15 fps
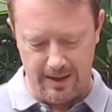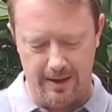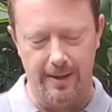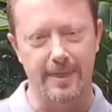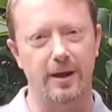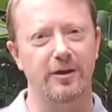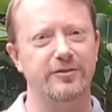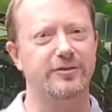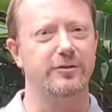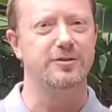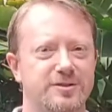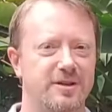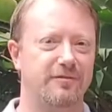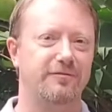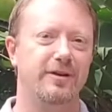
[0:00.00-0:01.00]
And then also
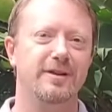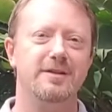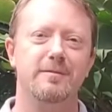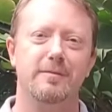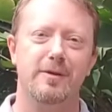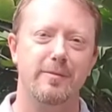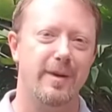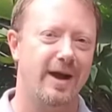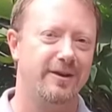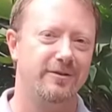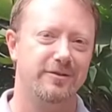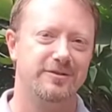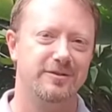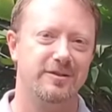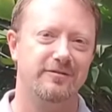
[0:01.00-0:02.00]
just a friendly reminder
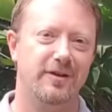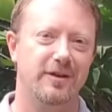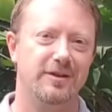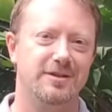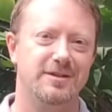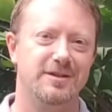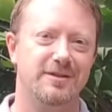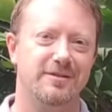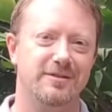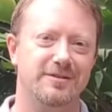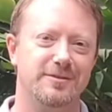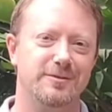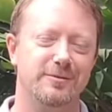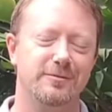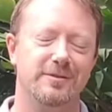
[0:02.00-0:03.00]
to the volunteers
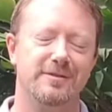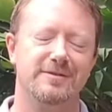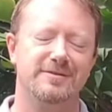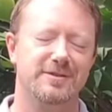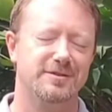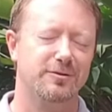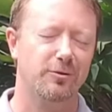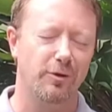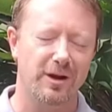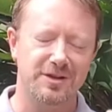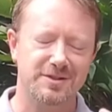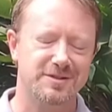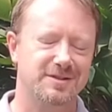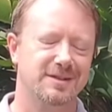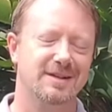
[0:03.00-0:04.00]
who have just
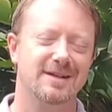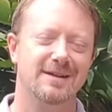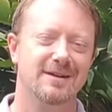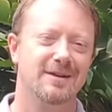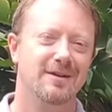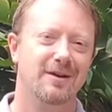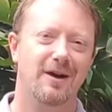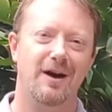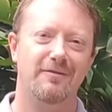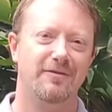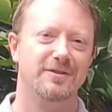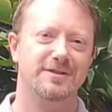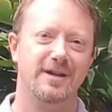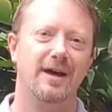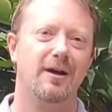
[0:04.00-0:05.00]
graciously
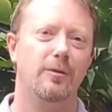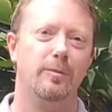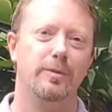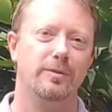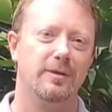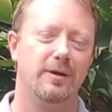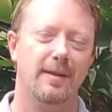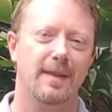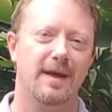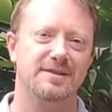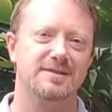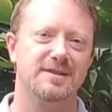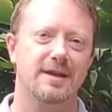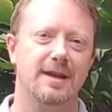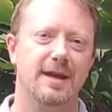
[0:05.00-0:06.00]
offered to help on that
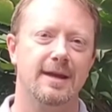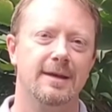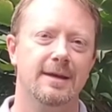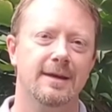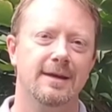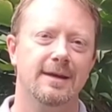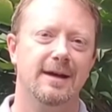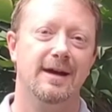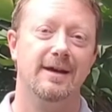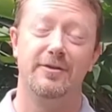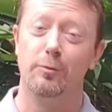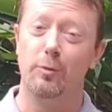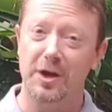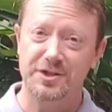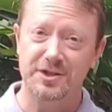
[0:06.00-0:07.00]
Sunday. If
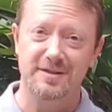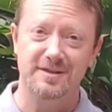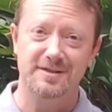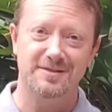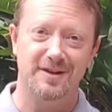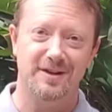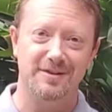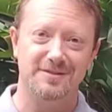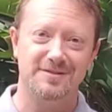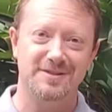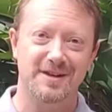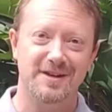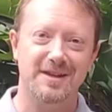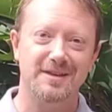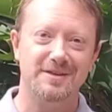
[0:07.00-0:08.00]
you're watching this on
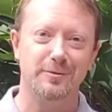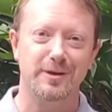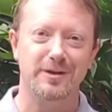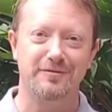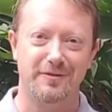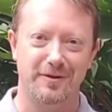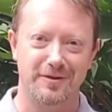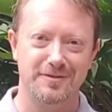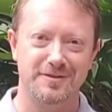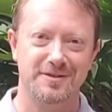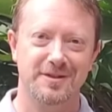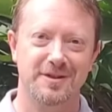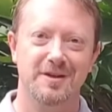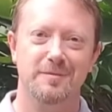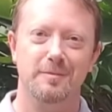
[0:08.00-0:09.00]
Sunday the 21st
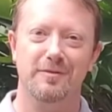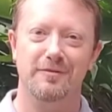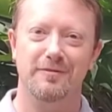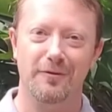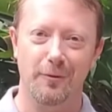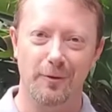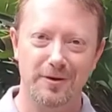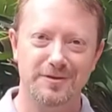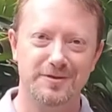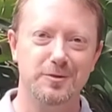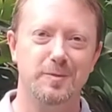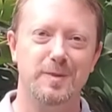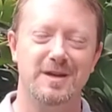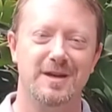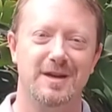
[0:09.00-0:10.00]
before 2
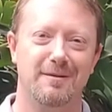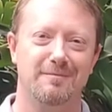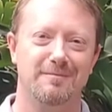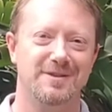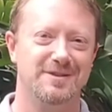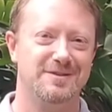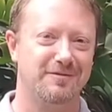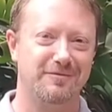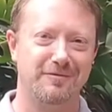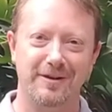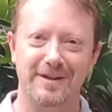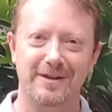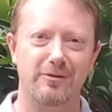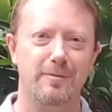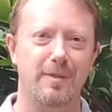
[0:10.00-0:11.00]
p.m., just a
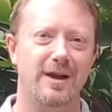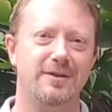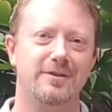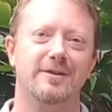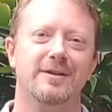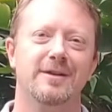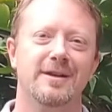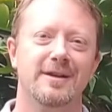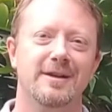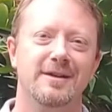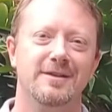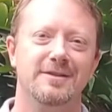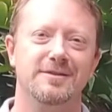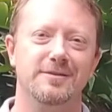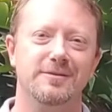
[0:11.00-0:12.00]
friendly reminder
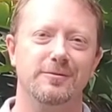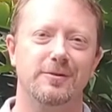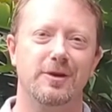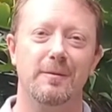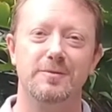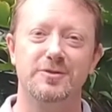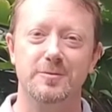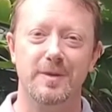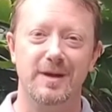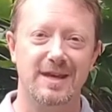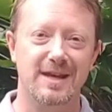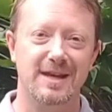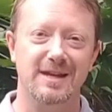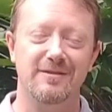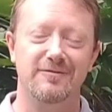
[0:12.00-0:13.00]
to come to
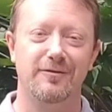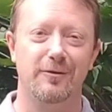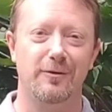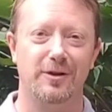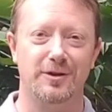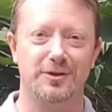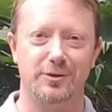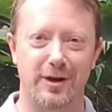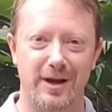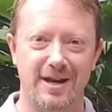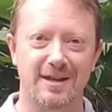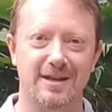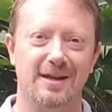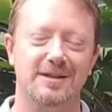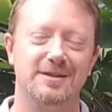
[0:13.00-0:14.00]
Bikini for a
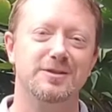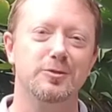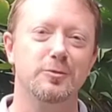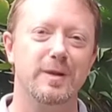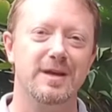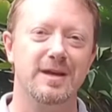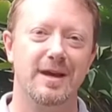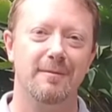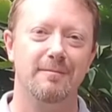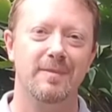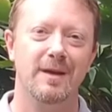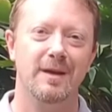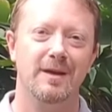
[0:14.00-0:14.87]
training at 2 p.m.